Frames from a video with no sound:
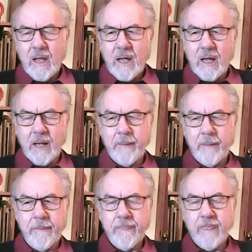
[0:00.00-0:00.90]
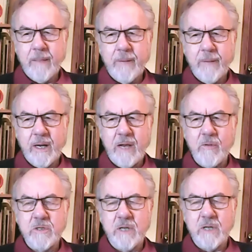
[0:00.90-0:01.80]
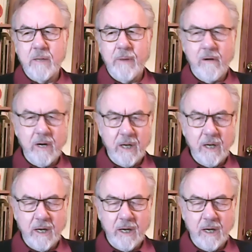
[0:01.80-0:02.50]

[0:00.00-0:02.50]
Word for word: Um, but he was in America